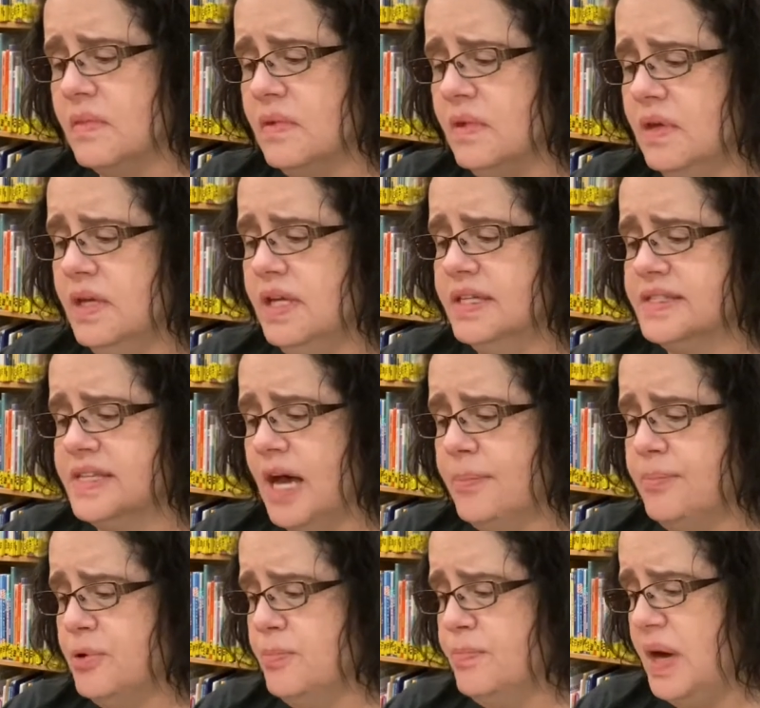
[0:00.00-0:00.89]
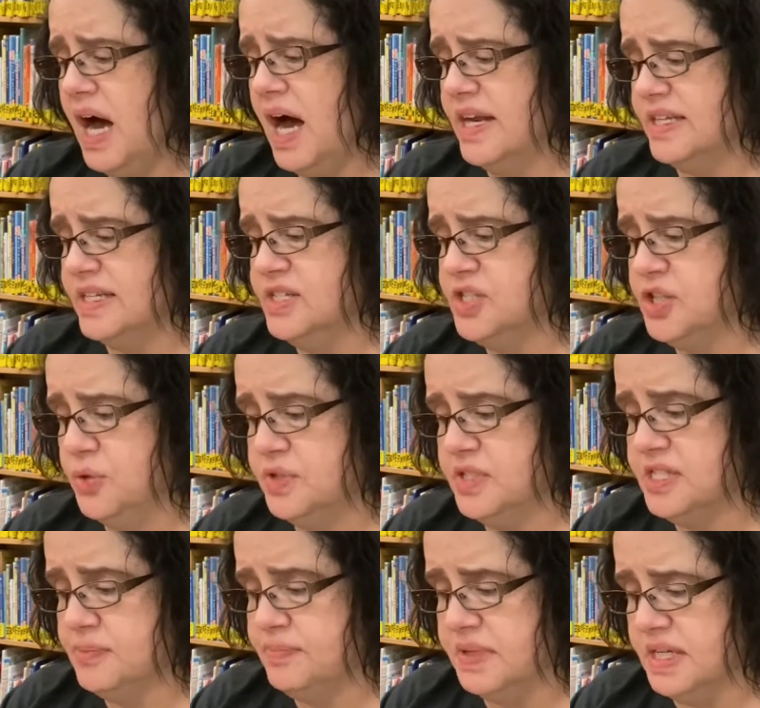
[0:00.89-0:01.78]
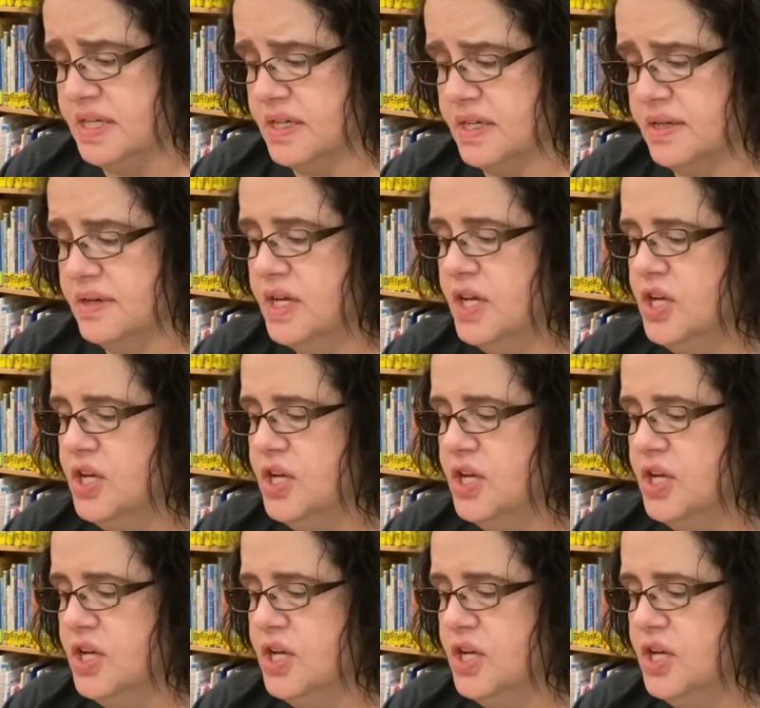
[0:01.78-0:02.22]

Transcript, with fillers: its upper body, so to speak,